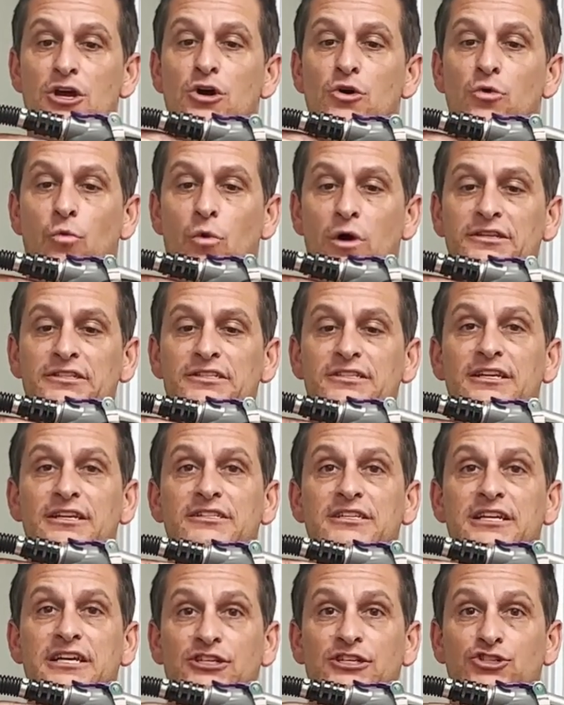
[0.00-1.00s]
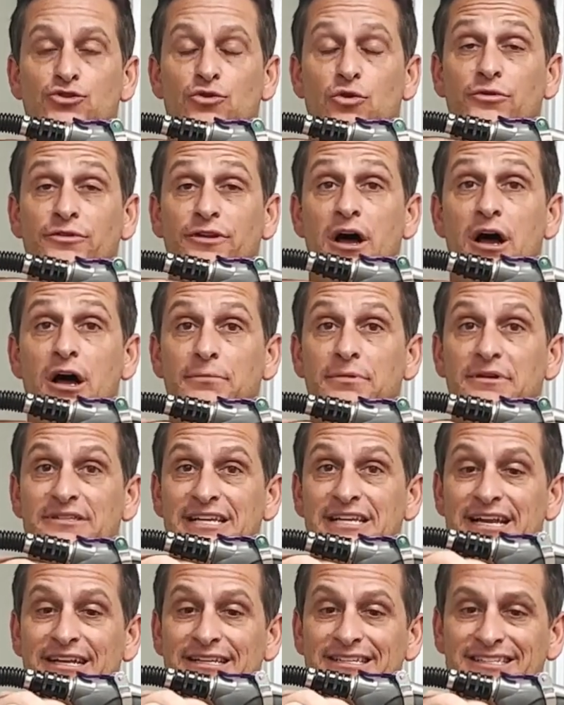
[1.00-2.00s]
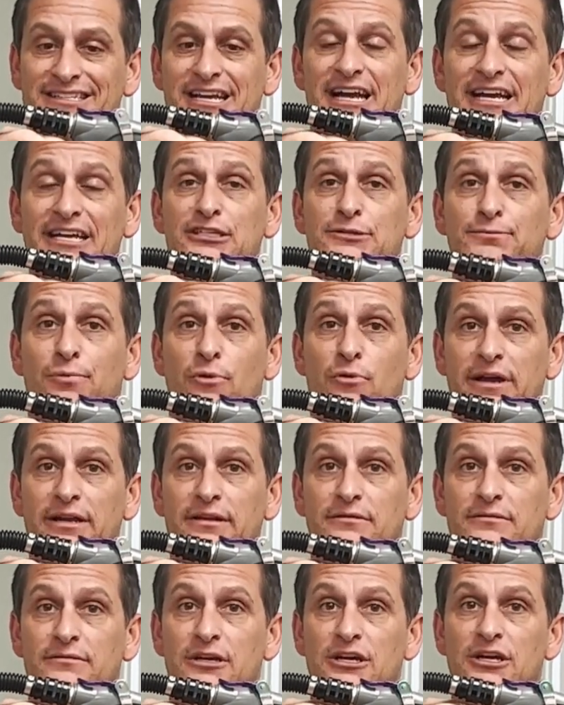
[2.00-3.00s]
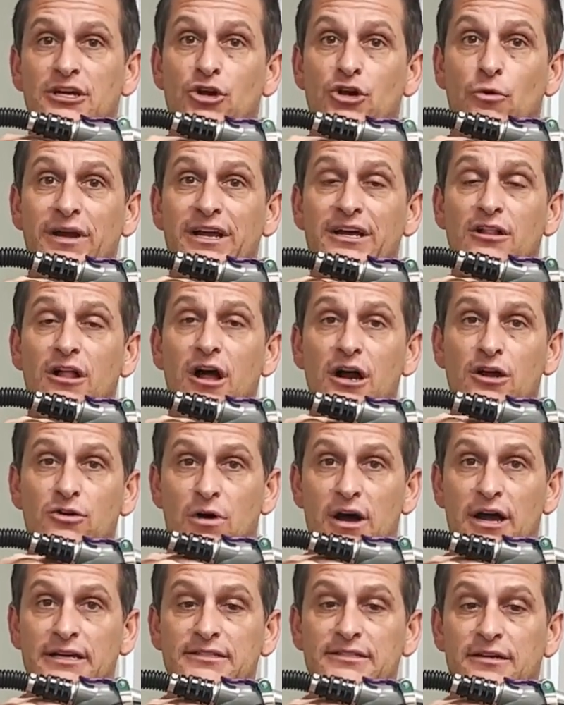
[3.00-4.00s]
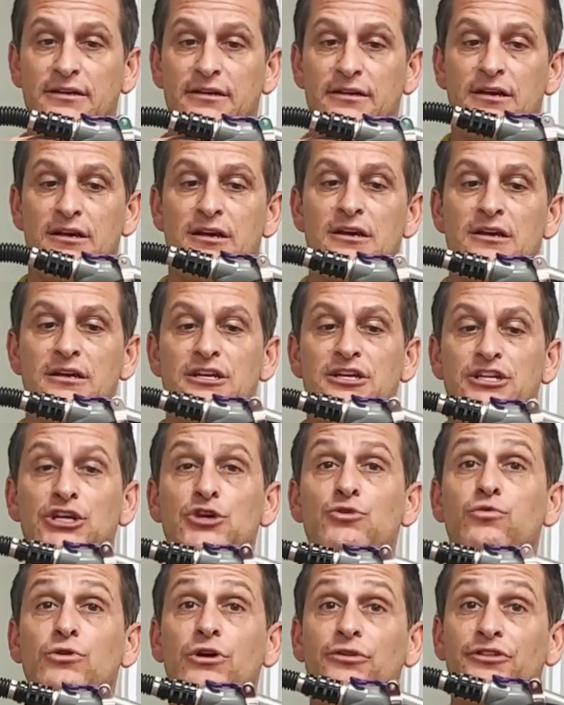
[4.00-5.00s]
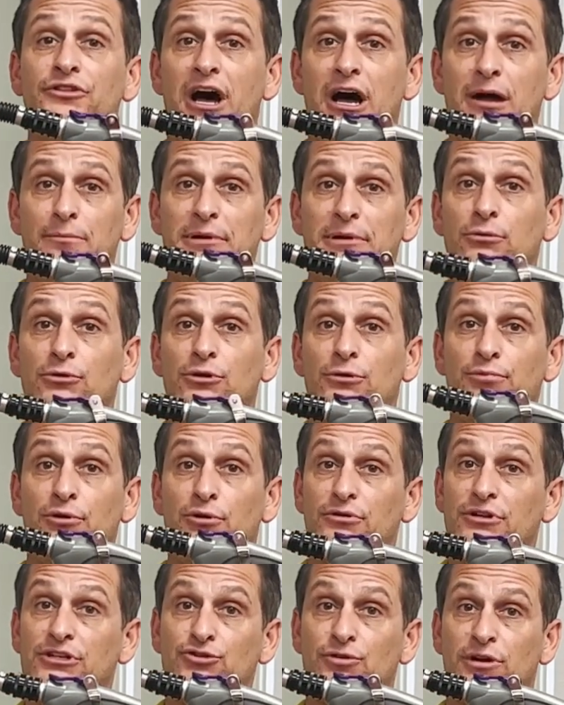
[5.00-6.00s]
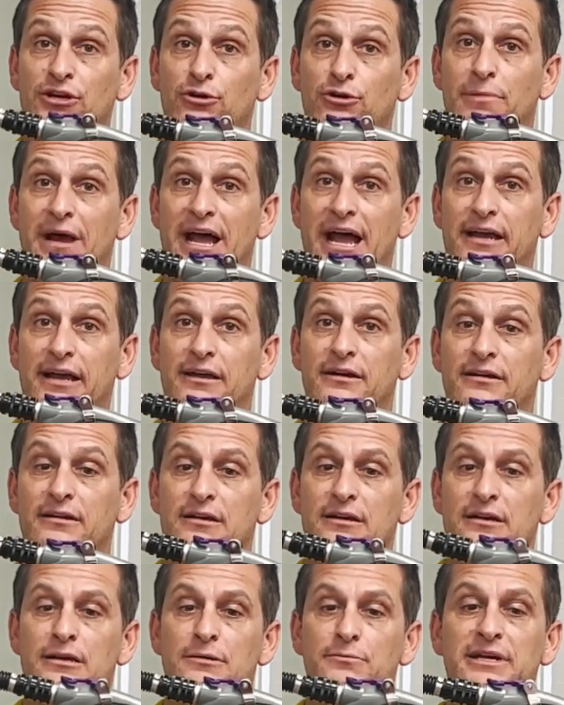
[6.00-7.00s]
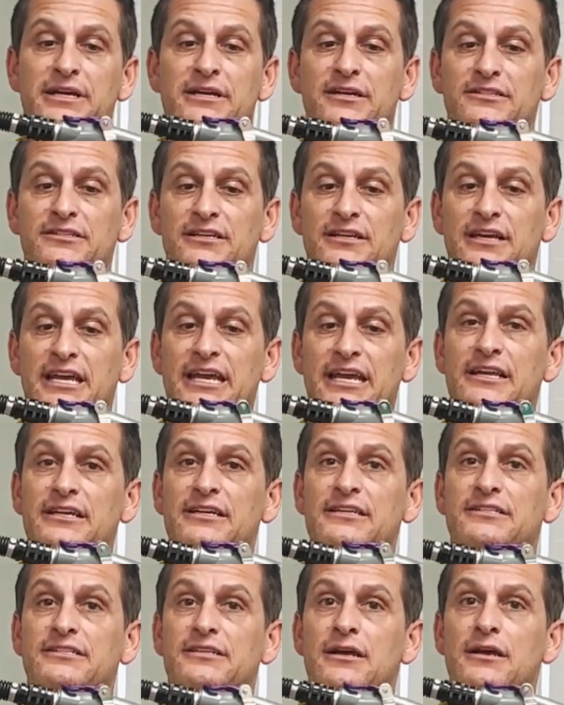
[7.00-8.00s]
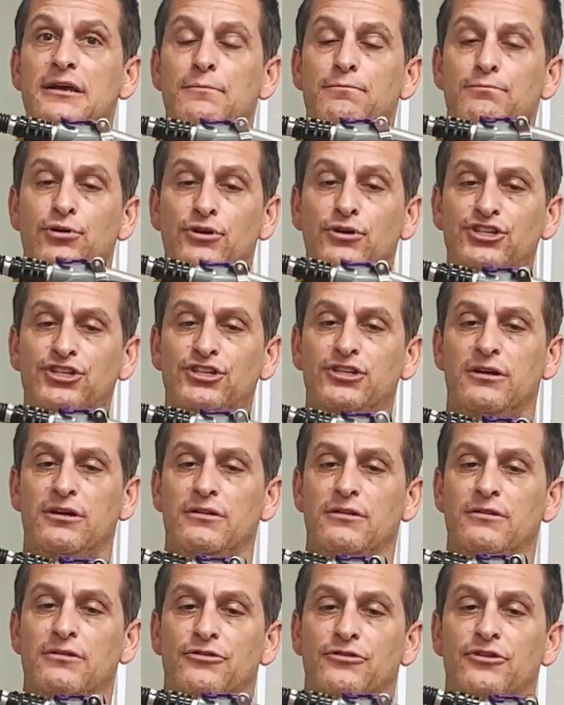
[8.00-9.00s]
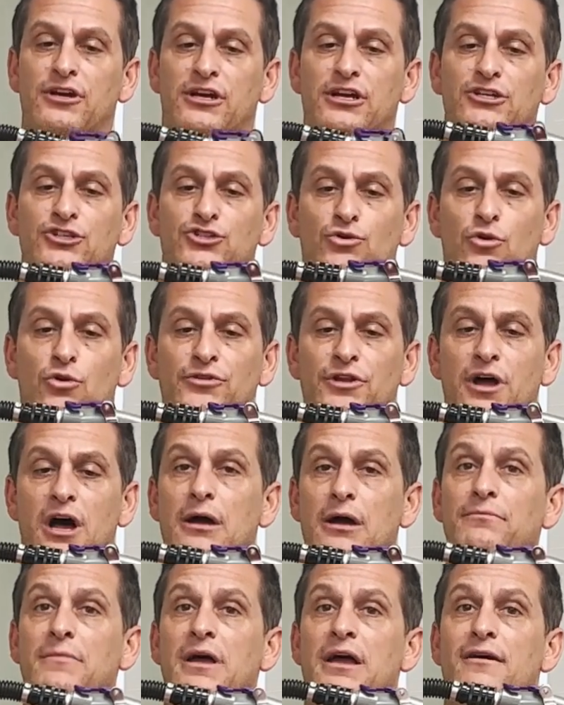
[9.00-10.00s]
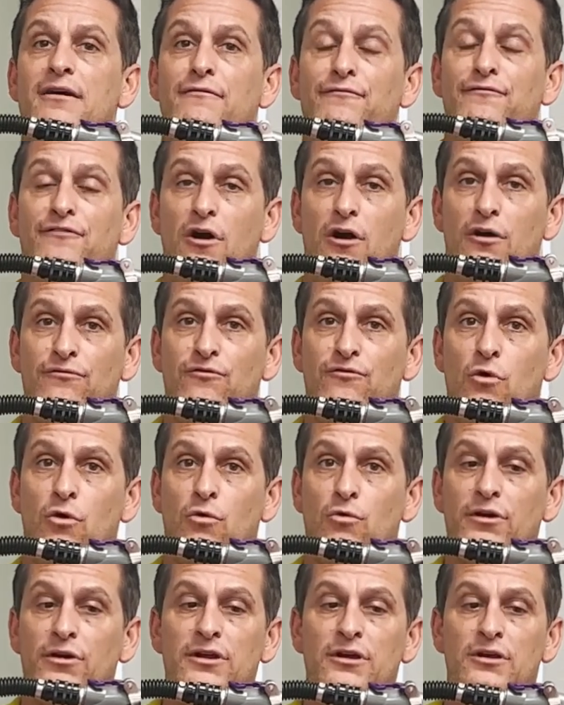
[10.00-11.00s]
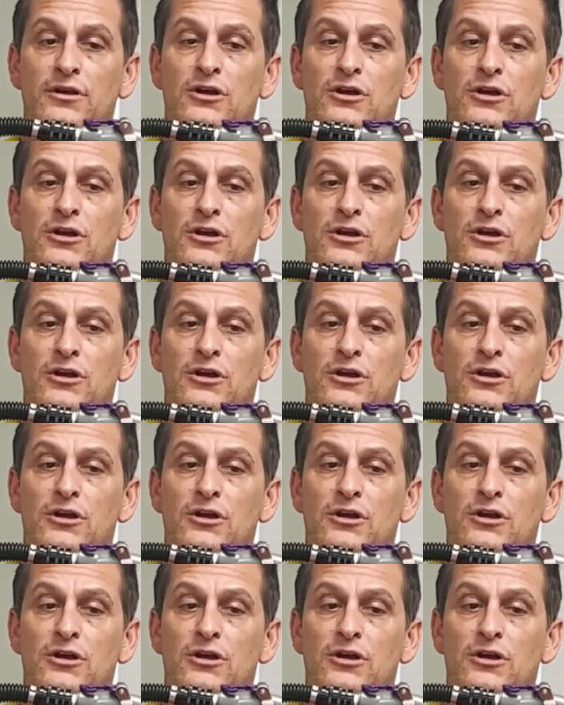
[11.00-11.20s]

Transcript: Once this control knob is at its tightest point, going clockwise, you will not be able to pull the trigger back because it is pushed the control knob far forward